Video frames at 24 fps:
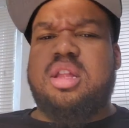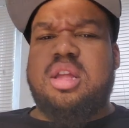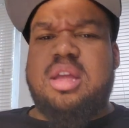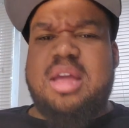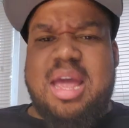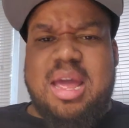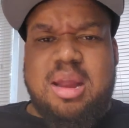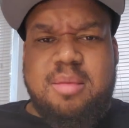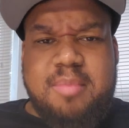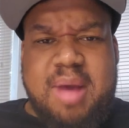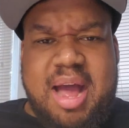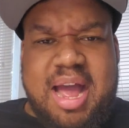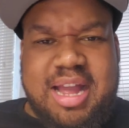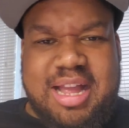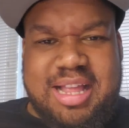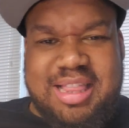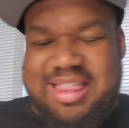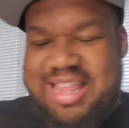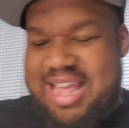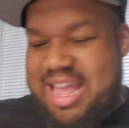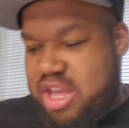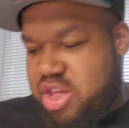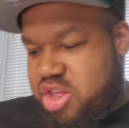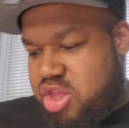in my
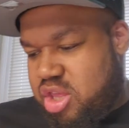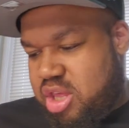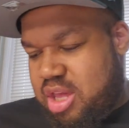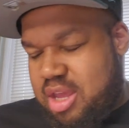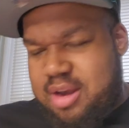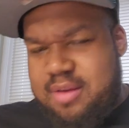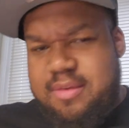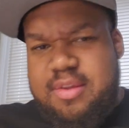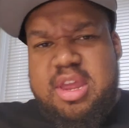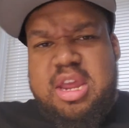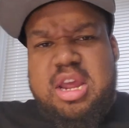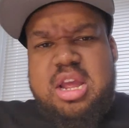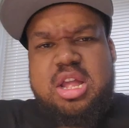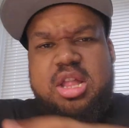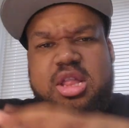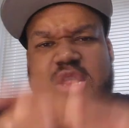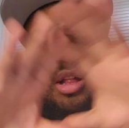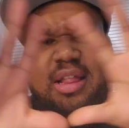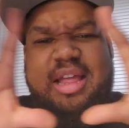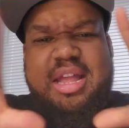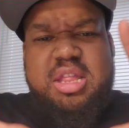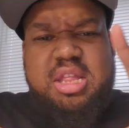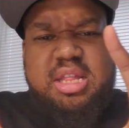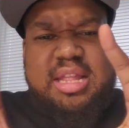collection. So
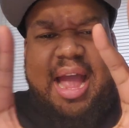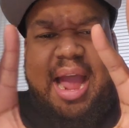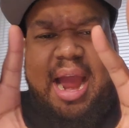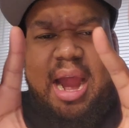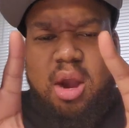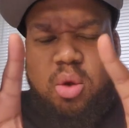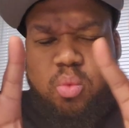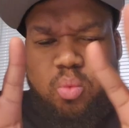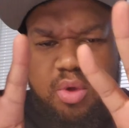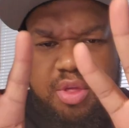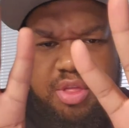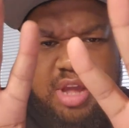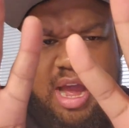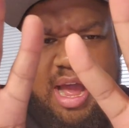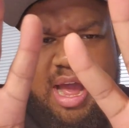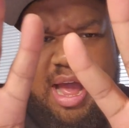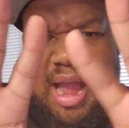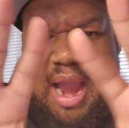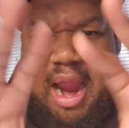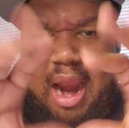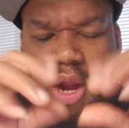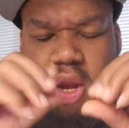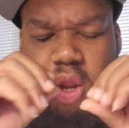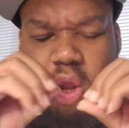let's start with
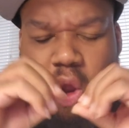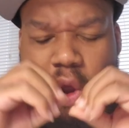card